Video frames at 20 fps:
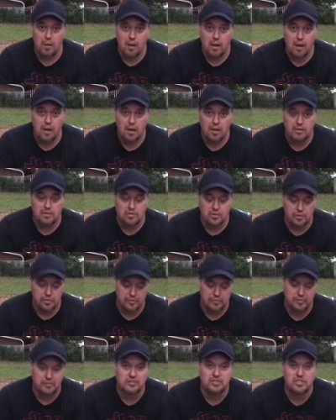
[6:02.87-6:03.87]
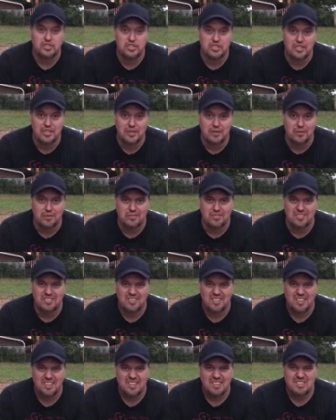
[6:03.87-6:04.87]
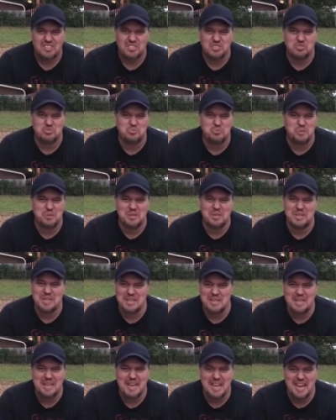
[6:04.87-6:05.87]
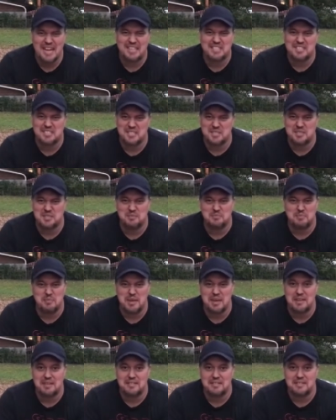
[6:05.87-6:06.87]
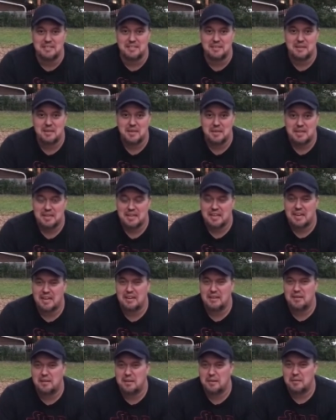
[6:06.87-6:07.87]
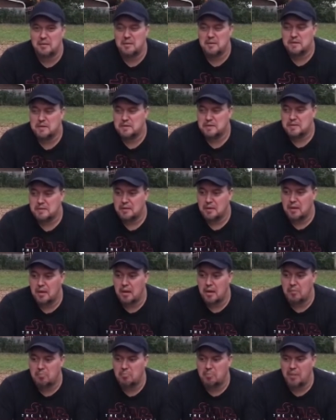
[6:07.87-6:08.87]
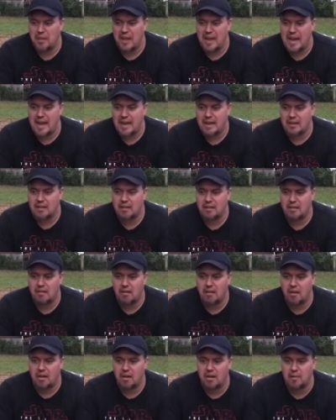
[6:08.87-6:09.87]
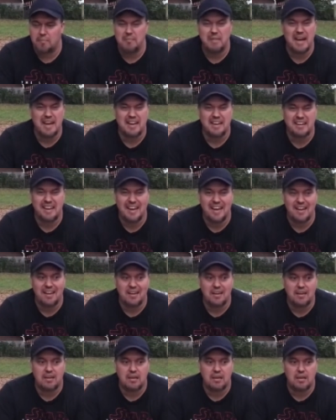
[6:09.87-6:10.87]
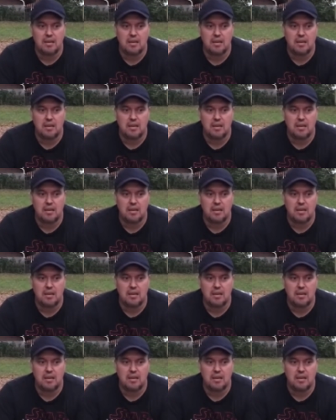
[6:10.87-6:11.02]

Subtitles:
rocks or there's silt, this really nasty smelling kind of black magnetic